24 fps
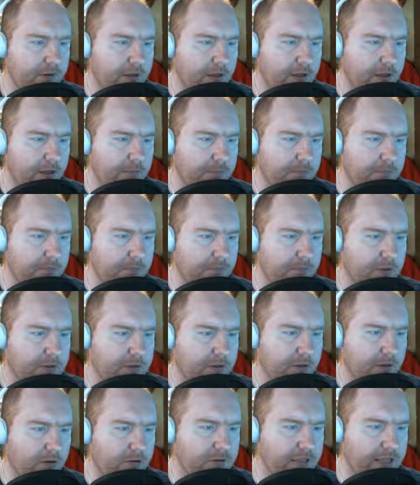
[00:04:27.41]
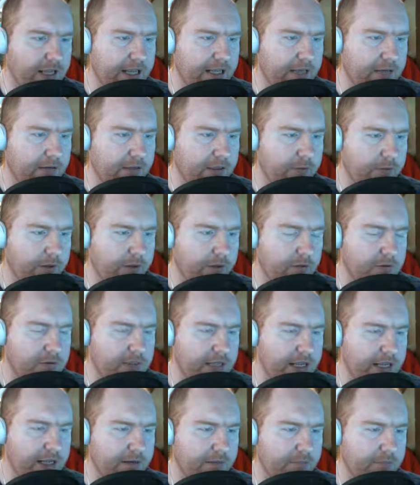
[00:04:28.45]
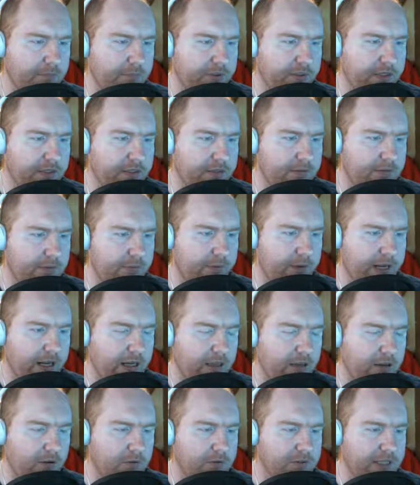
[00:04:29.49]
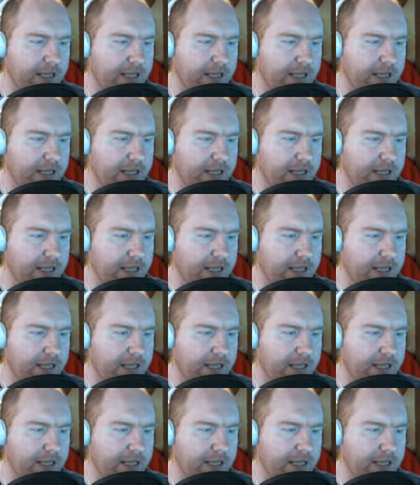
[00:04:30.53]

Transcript: Um, let's close that. Can we close that? please. We gotta close